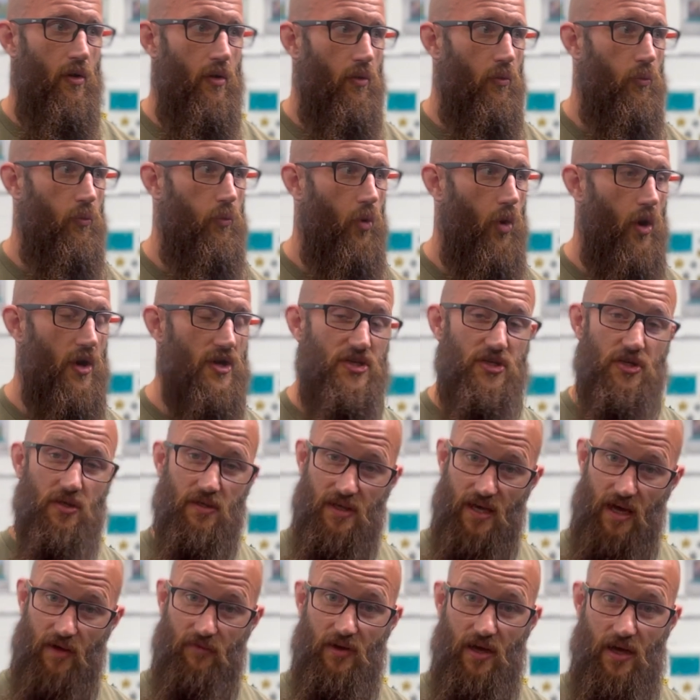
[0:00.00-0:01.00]
What I
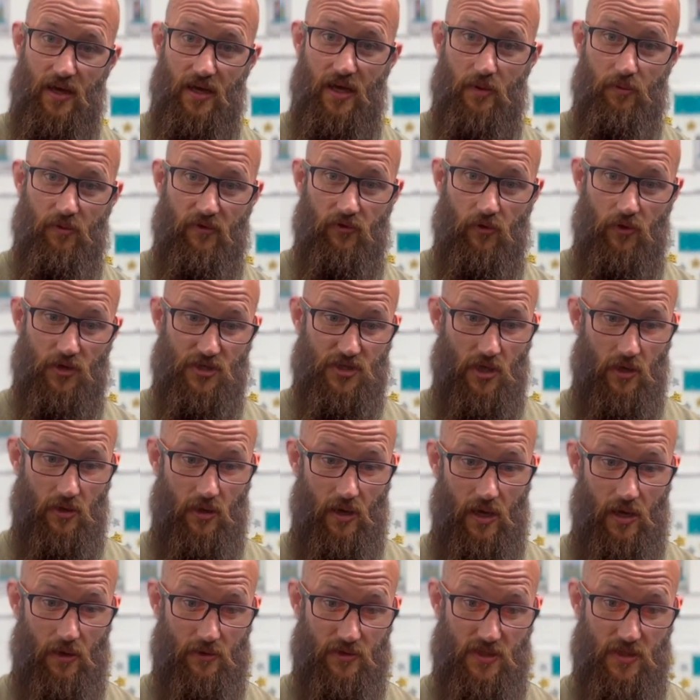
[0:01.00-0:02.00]
should caveat here before I show
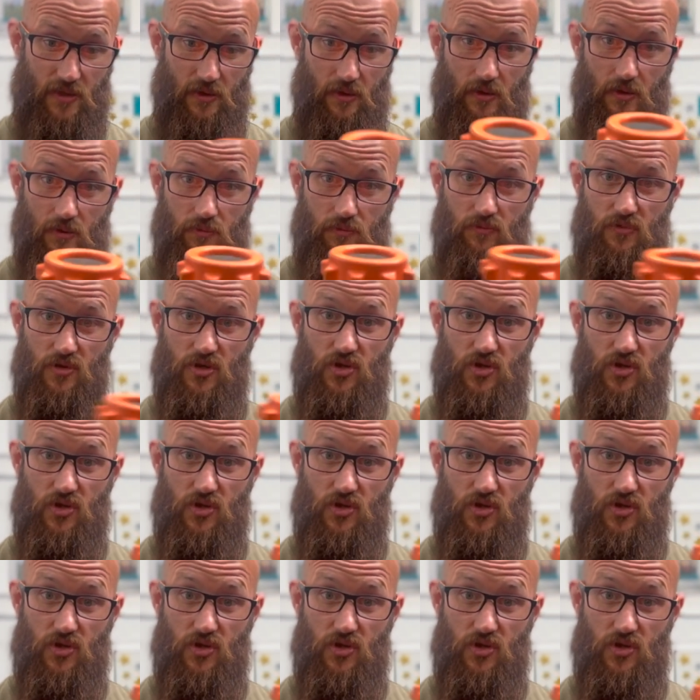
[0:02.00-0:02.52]
you how to